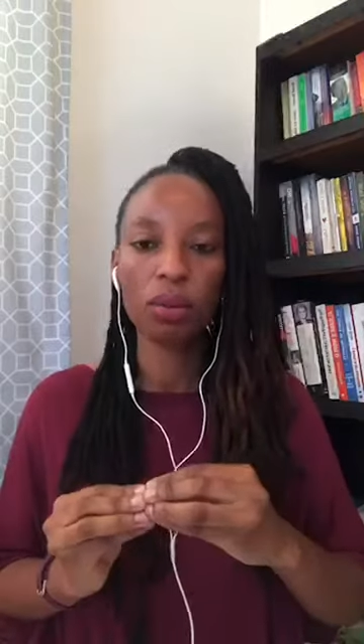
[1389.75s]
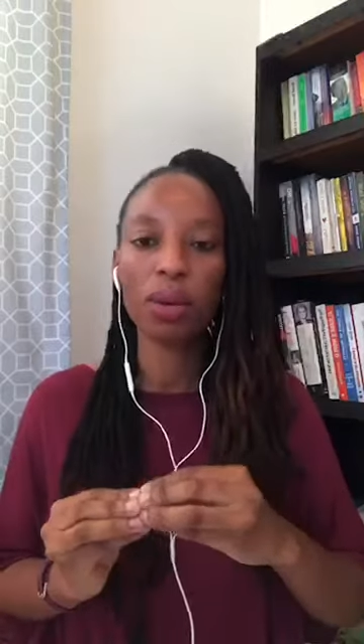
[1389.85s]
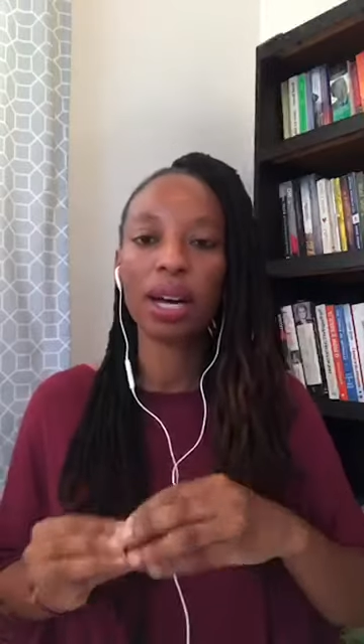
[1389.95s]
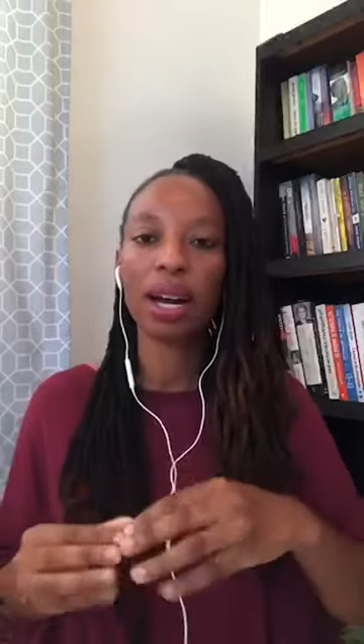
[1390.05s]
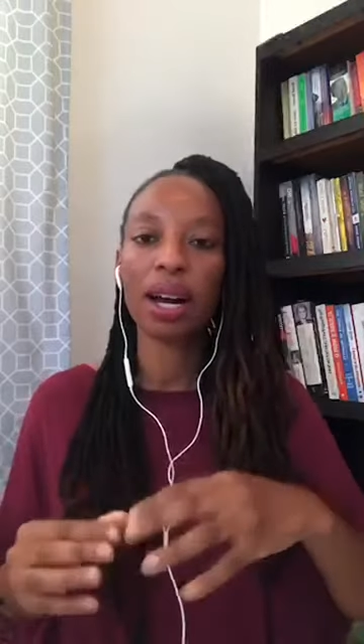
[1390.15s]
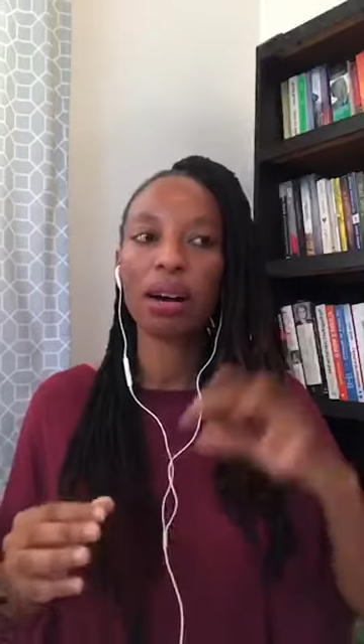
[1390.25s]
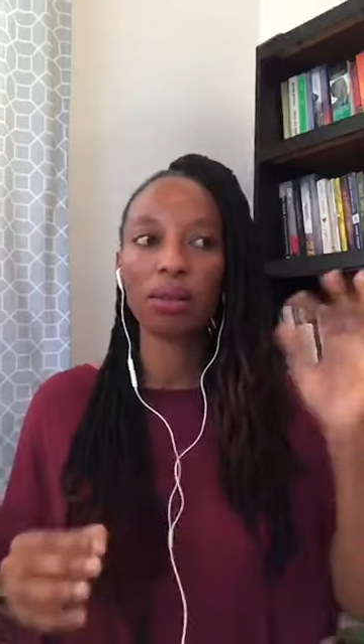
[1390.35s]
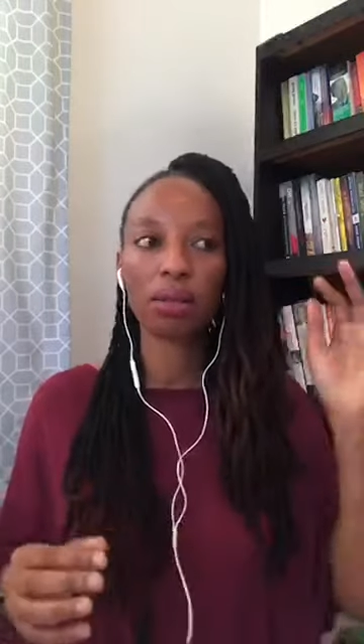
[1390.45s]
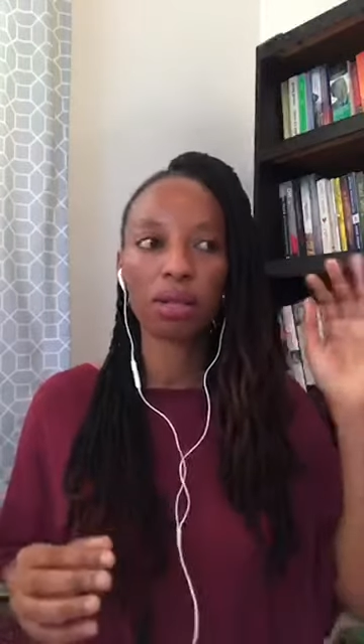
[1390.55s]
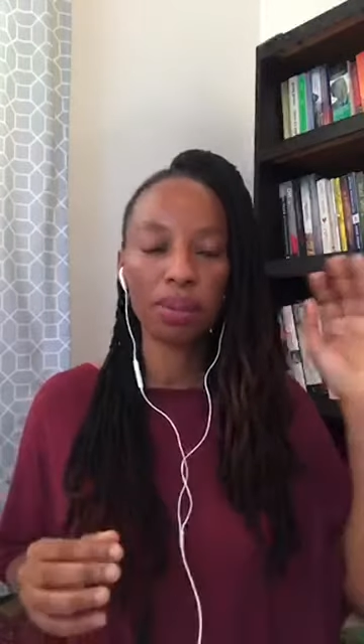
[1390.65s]
we're
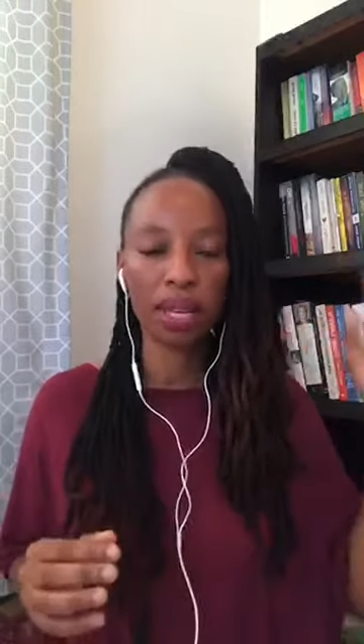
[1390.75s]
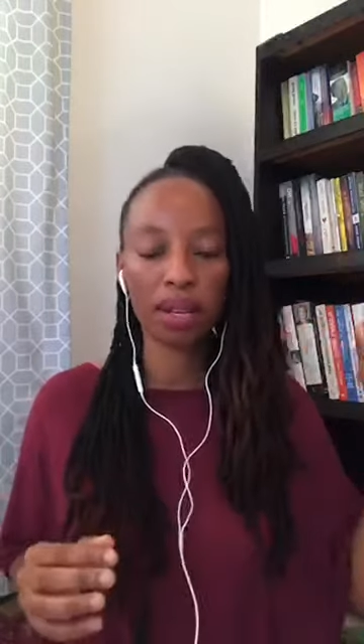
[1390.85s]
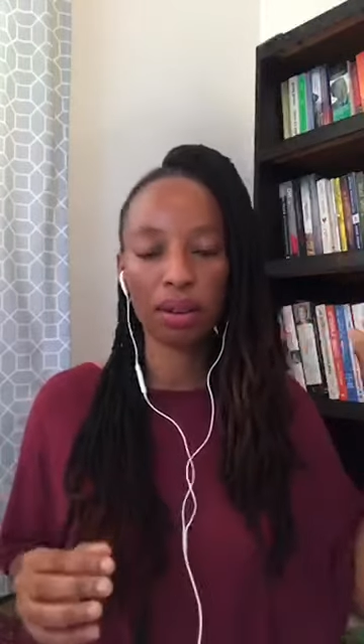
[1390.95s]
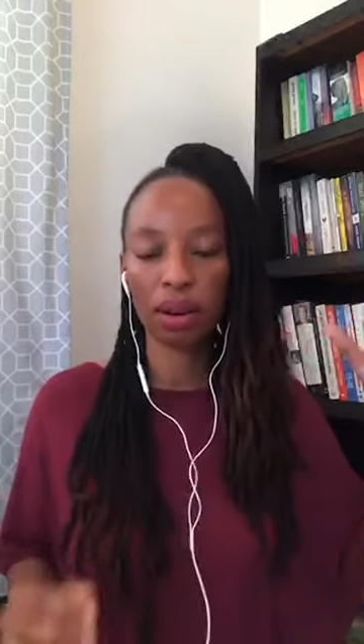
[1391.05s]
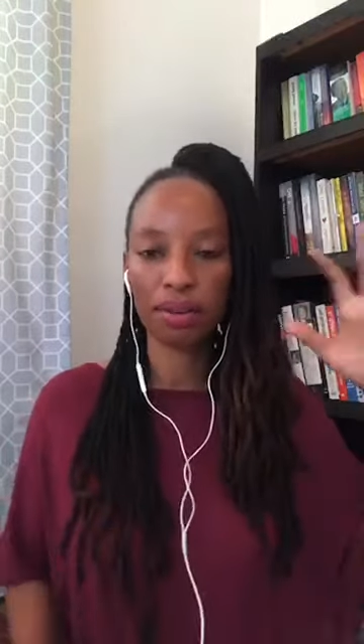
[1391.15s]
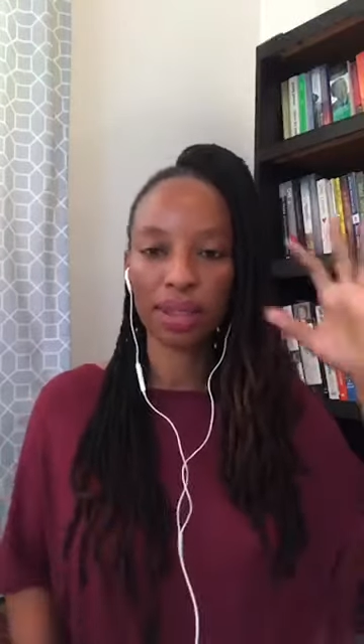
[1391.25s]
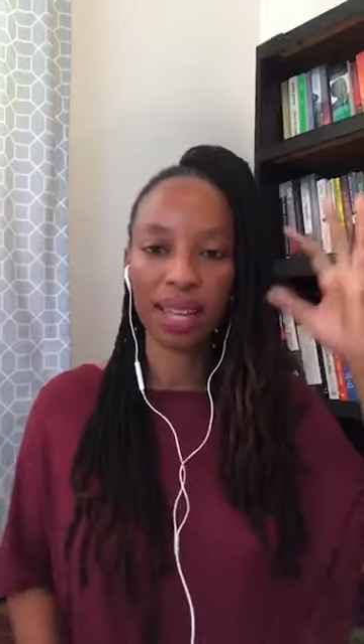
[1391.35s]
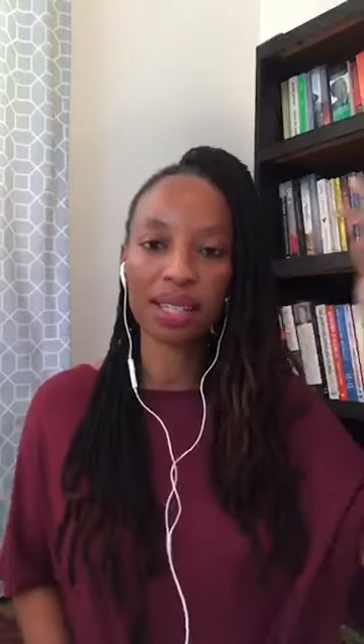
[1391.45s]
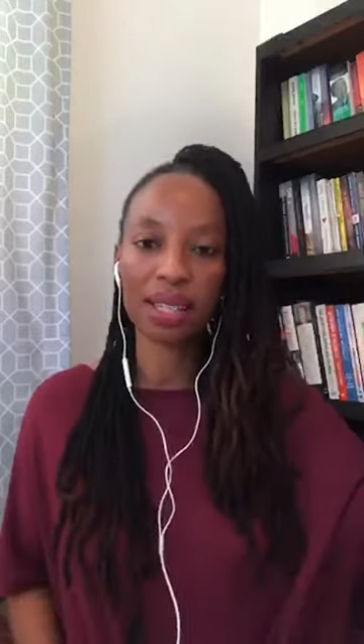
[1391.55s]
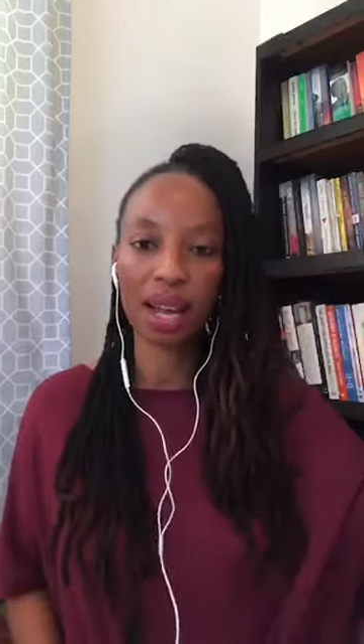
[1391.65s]
now speaking of
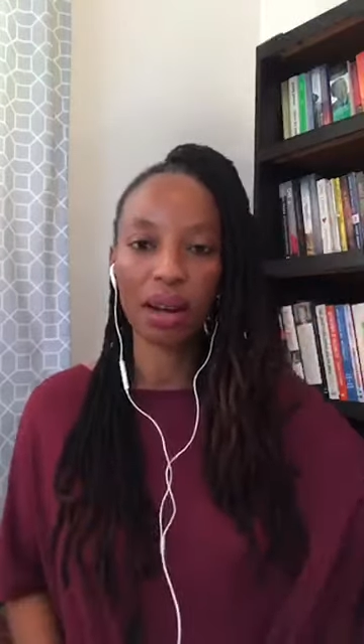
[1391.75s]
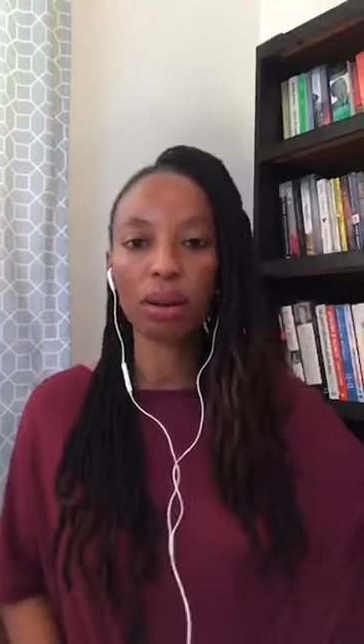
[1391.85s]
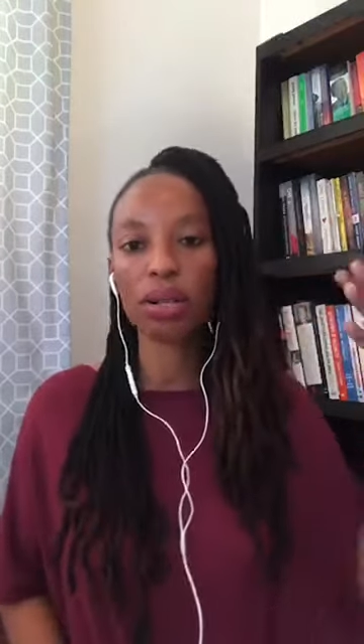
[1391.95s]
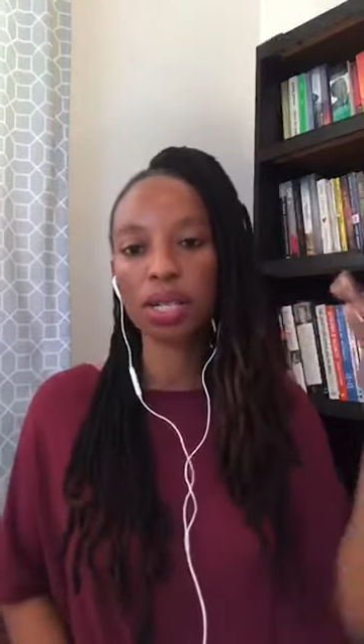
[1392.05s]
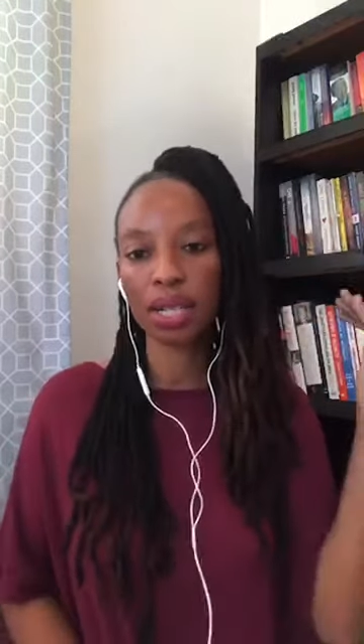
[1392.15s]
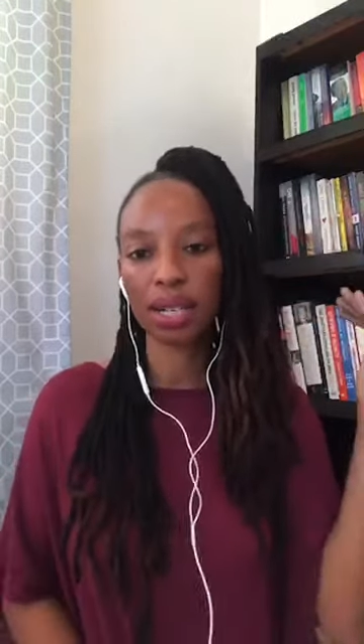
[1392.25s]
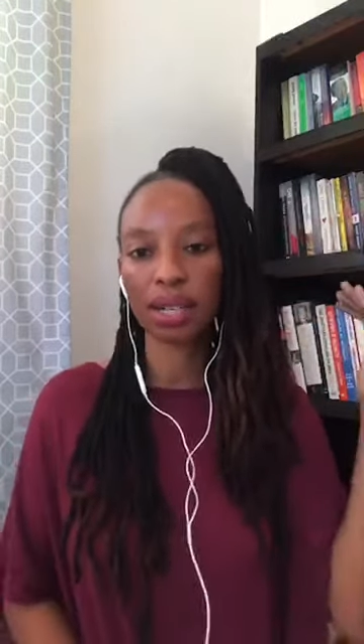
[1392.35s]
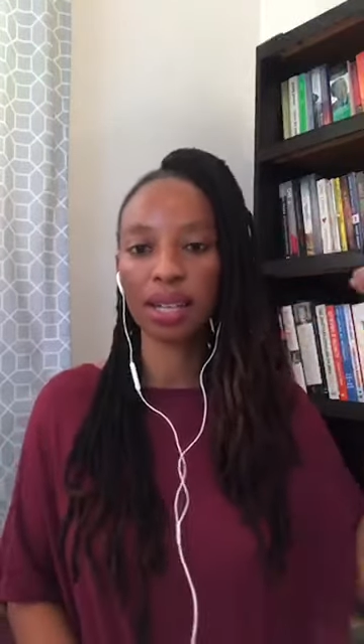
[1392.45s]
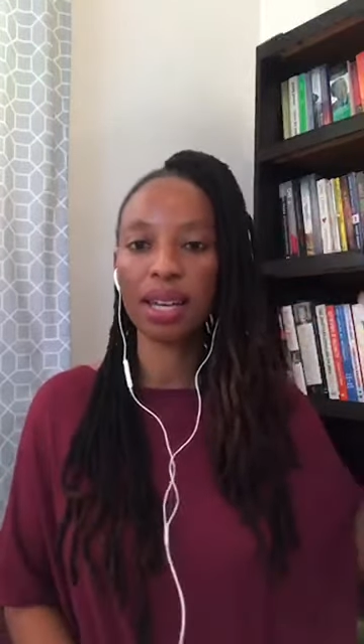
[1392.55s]
that psychological